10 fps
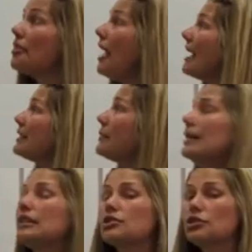that's
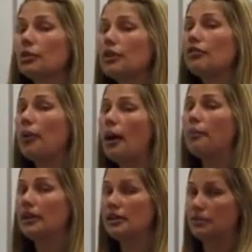why distributive
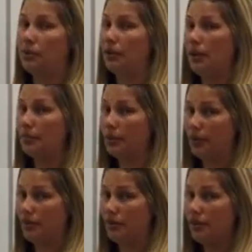property is really
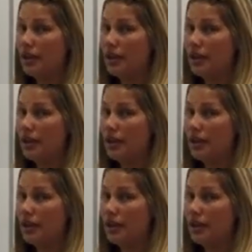important.